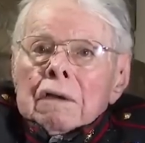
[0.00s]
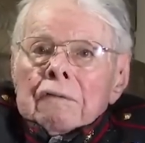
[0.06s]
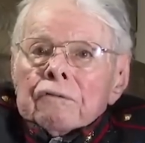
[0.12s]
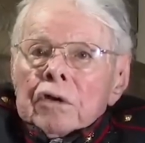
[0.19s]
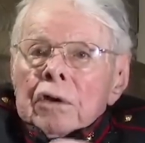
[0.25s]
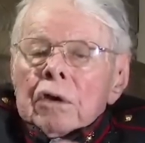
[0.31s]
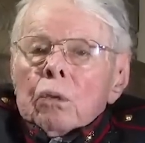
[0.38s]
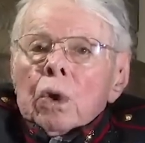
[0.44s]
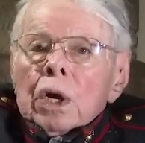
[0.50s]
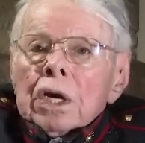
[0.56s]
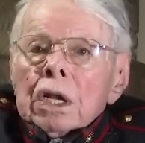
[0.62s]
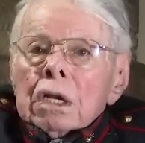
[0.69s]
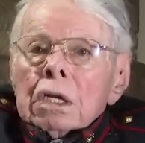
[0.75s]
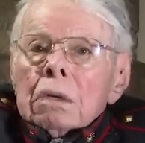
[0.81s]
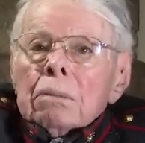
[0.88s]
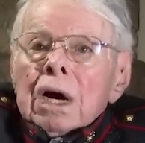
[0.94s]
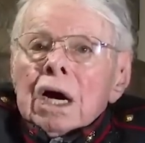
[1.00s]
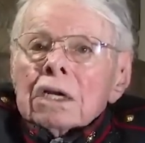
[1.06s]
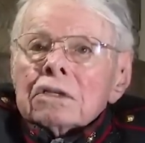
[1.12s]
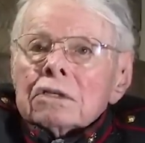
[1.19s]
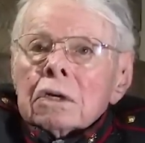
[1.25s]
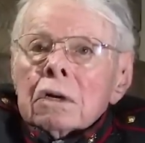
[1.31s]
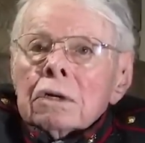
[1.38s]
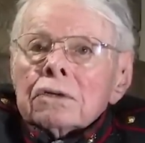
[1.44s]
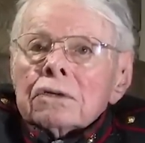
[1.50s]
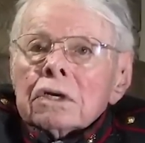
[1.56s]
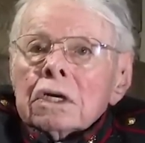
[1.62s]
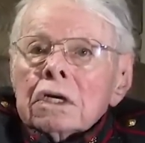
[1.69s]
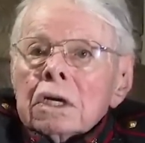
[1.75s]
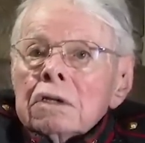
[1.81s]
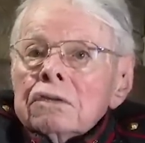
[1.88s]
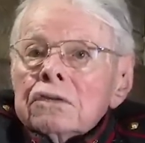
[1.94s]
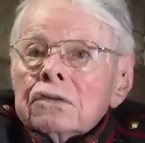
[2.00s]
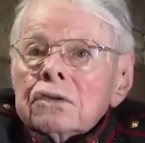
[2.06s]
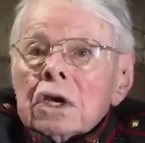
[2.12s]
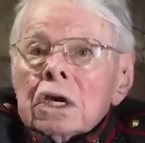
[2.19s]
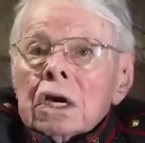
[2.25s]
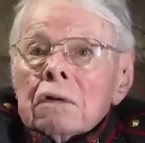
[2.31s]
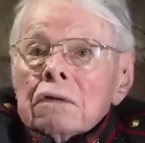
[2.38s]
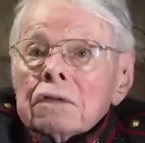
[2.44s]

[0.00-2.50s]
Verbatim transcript: If I went into my church and didn't say